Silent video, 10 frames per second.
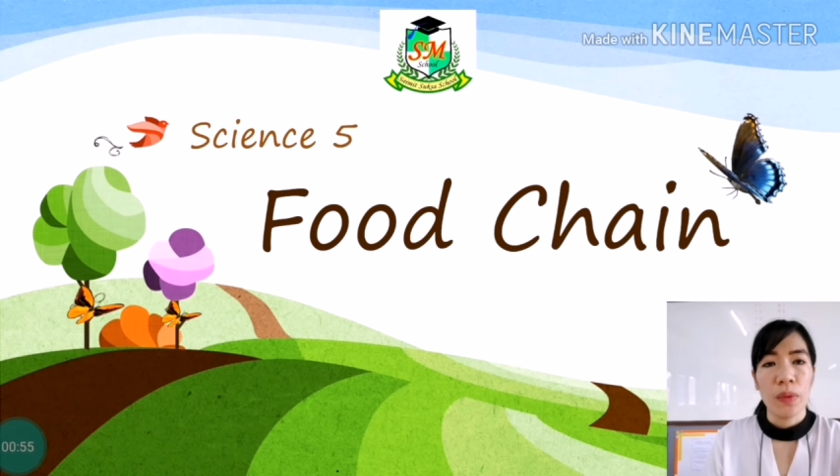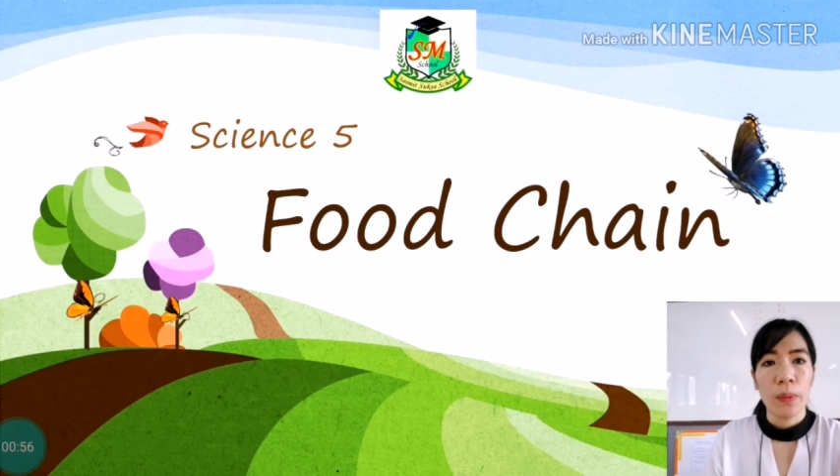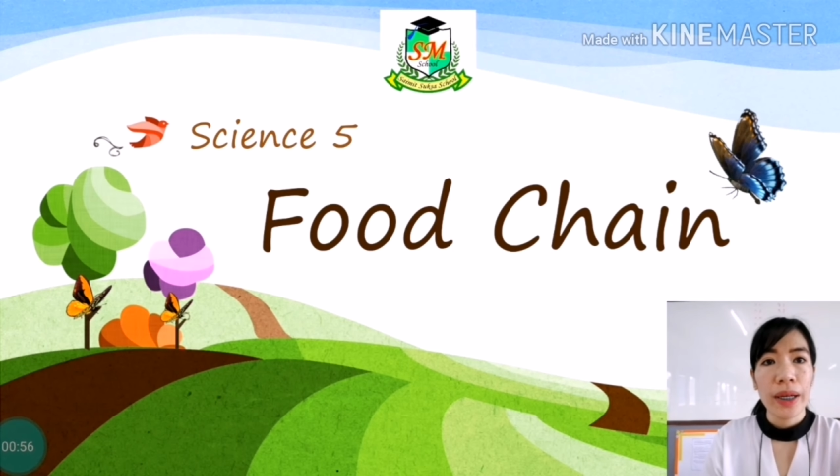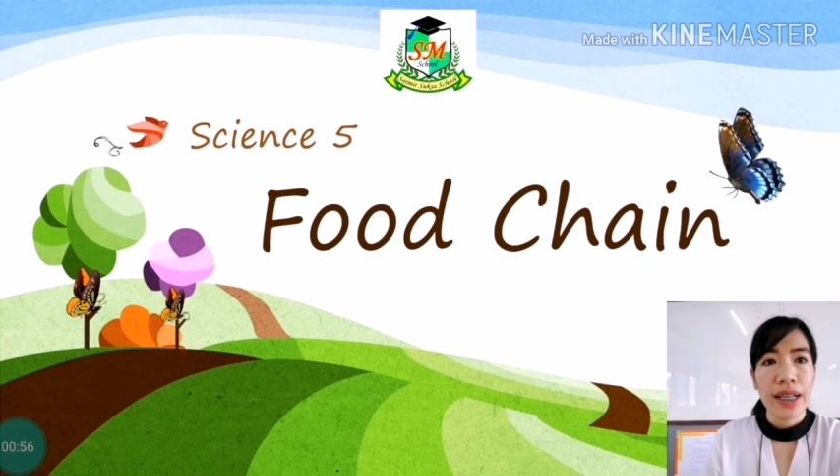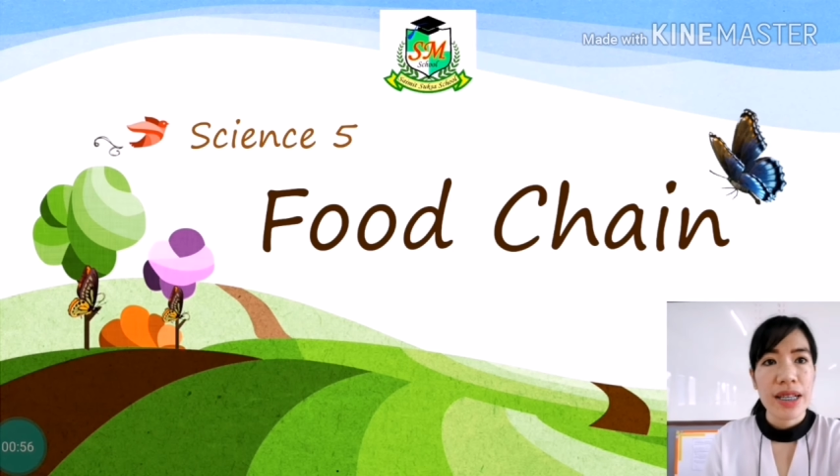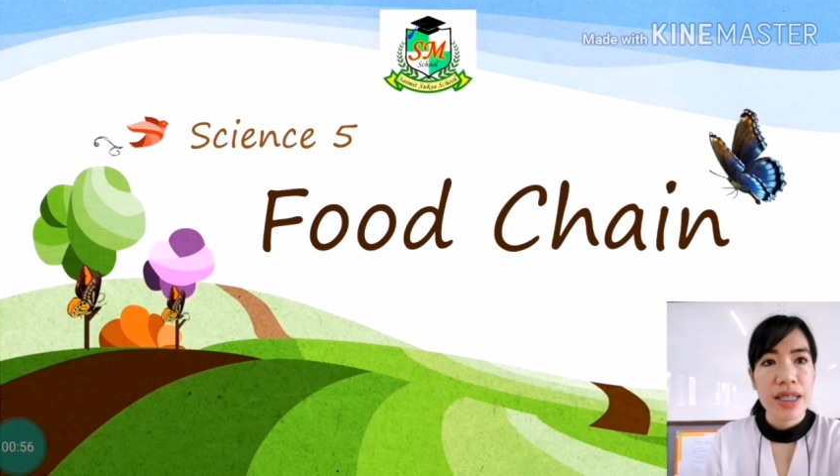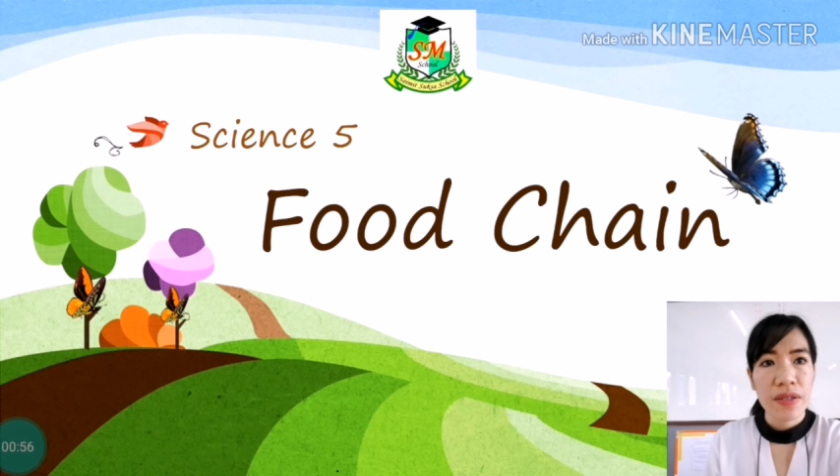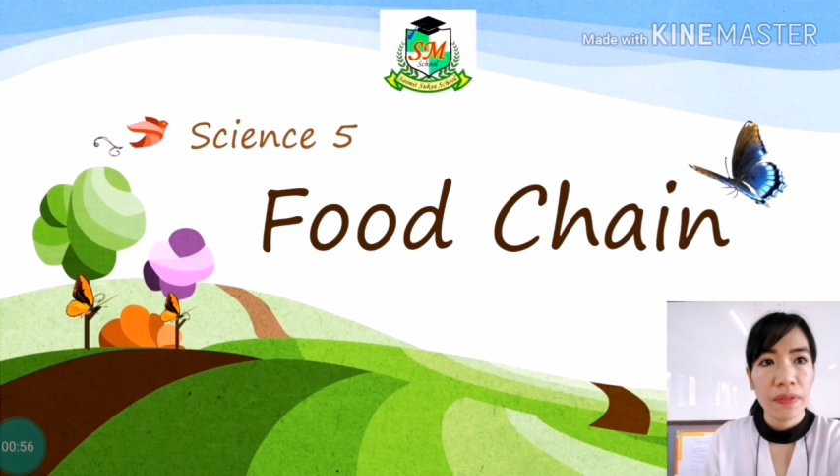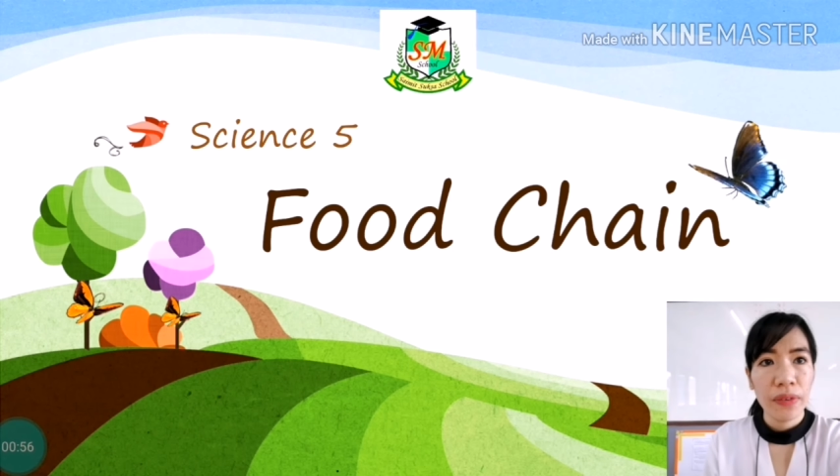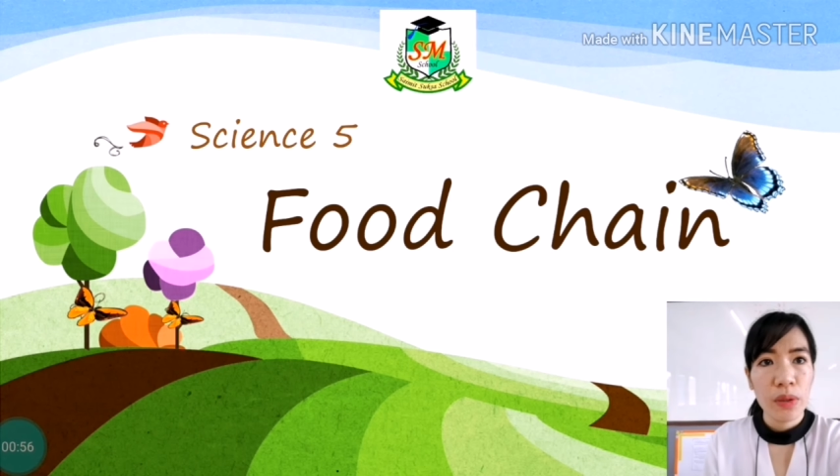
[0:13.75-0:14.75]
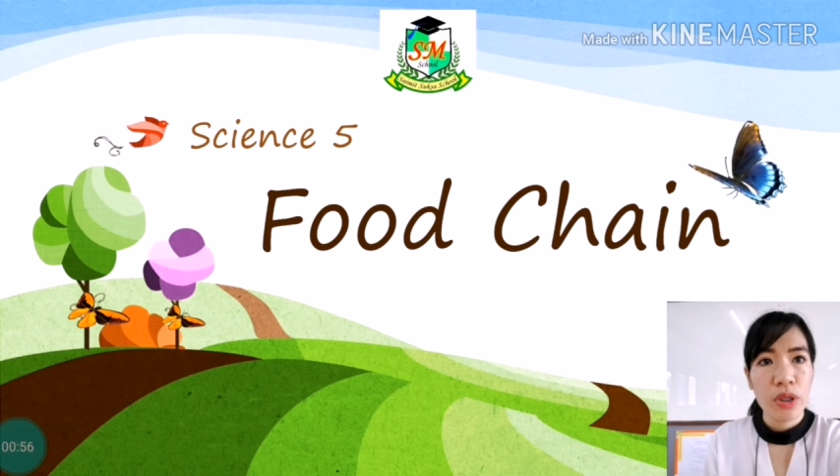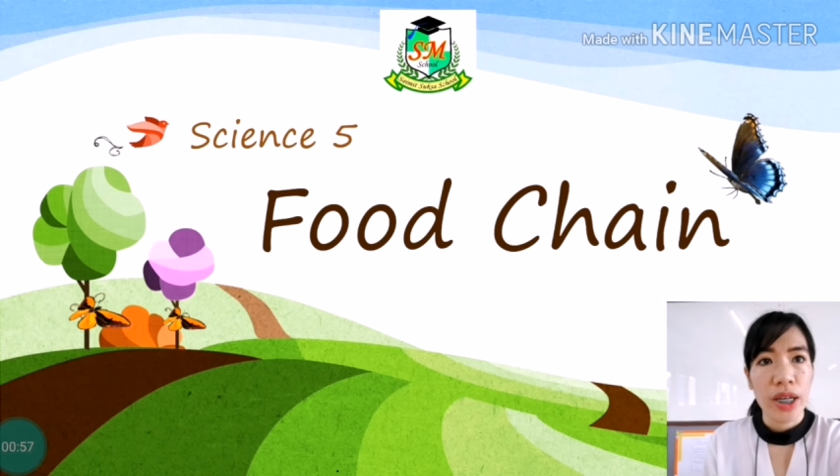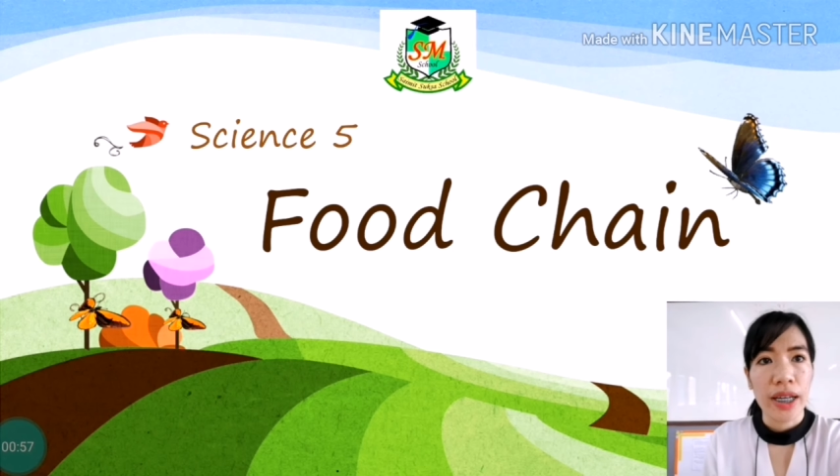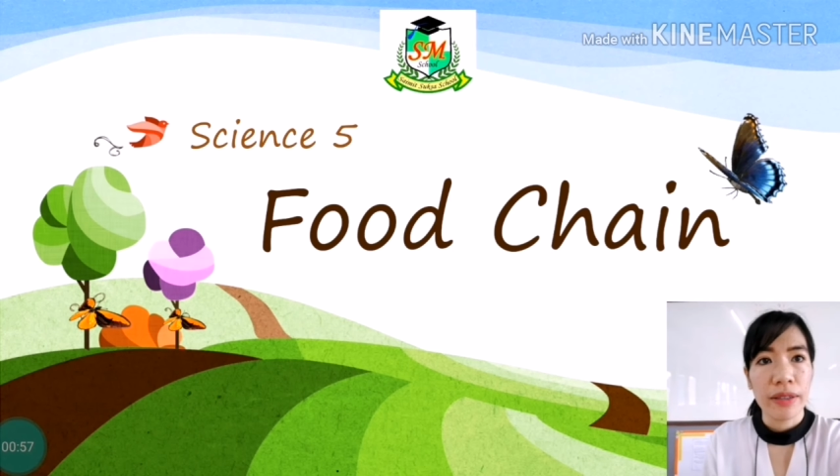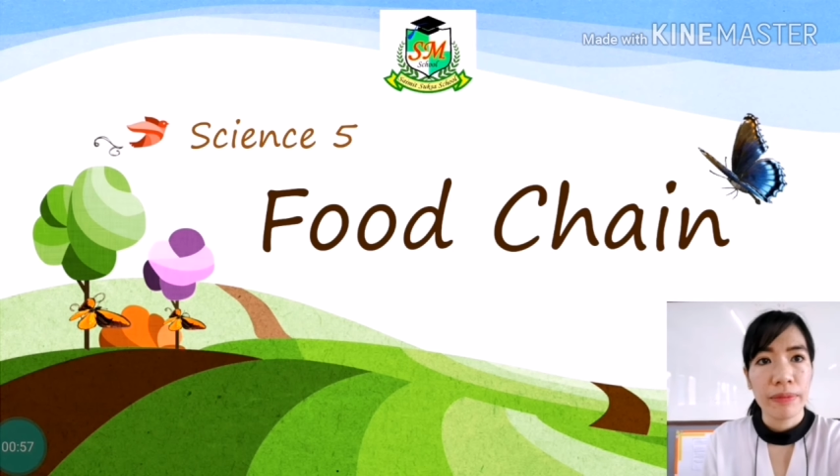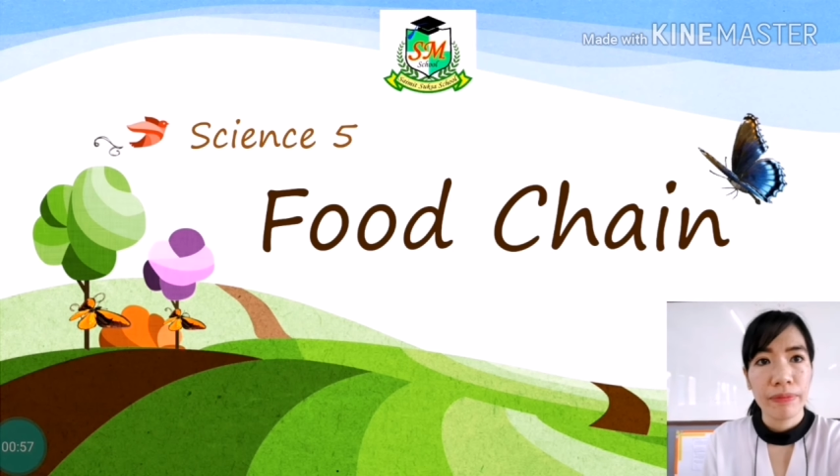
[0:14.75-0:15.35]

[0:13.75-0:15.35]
What is a food chain?